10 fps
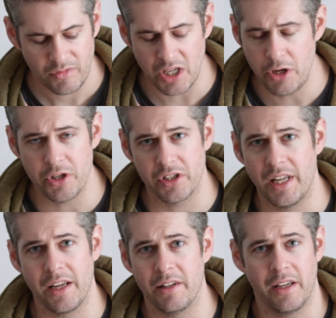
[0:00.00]
You just
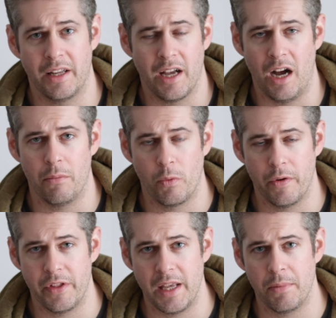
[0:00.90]
link it up
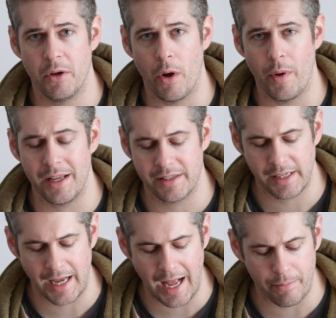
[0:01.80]
with the Blue OS
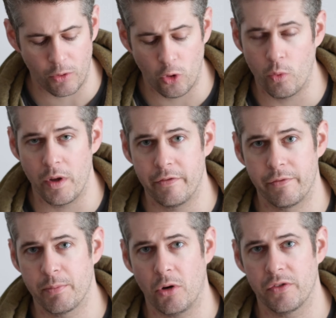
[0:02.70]
app or with
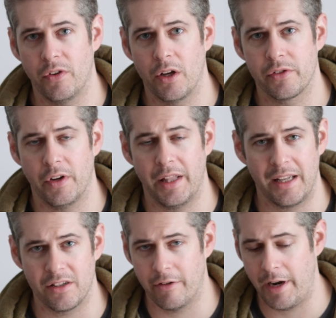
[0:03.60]
Spotify or something like
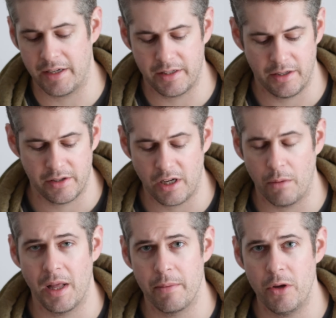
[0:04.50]
that direct and start
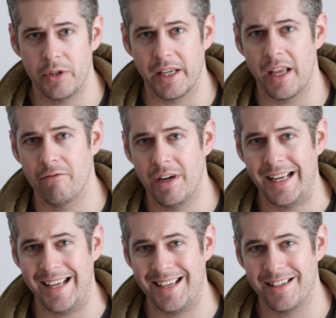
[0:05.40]
playing music. It
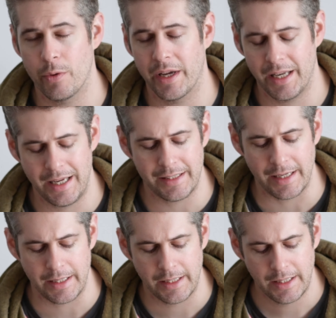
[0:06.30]
really is quick and
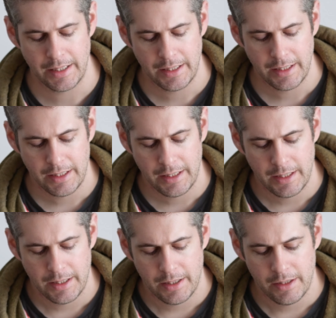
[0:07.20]
easy.
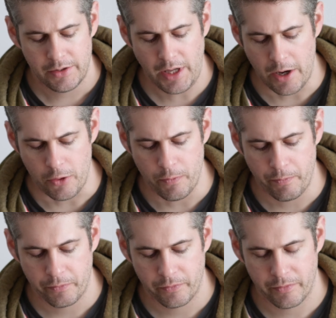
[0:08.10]
So,
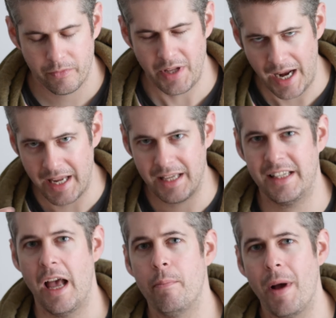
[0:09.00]
taking a
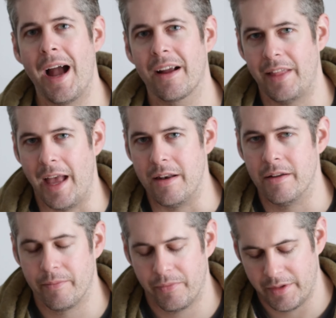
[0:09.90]
step back then,
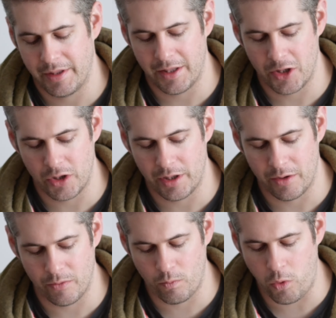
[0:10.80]

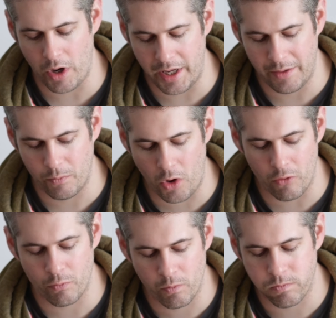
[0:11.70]
why
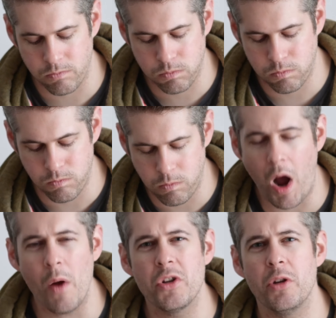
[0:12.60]

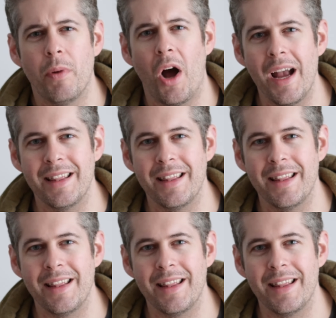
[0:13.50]
would you buy